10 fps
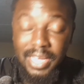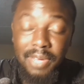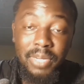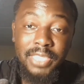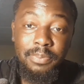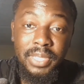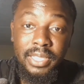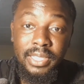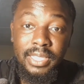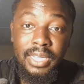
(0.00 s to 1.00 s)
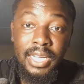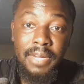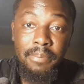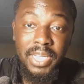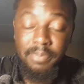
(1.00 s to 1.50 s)

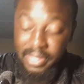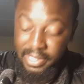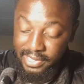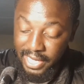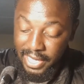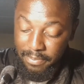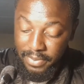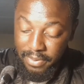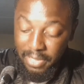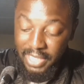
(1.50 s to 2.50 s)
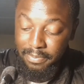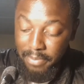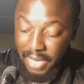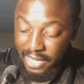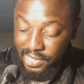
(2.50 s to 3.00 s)
the same, must
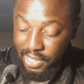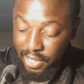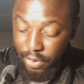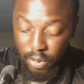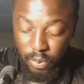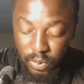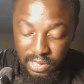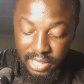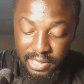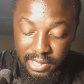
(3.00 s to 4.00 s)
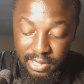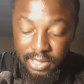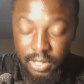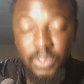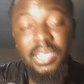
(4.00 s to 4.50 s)
match those
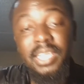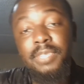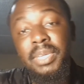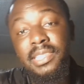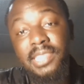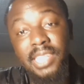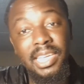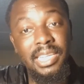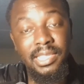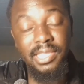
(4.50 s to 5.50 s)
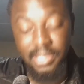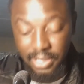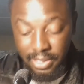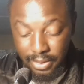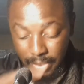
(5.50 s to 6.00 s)
that is being circulated
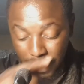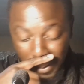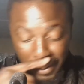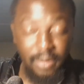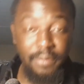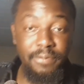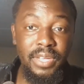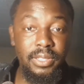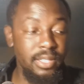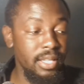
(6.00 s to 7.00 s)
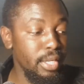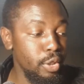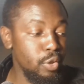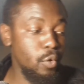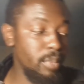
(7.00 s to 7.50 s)
in the field.
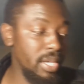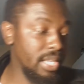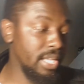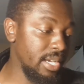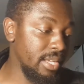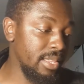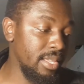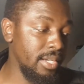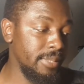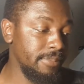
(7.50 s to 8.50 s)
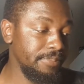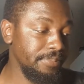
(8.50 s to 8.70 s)
So meaning here the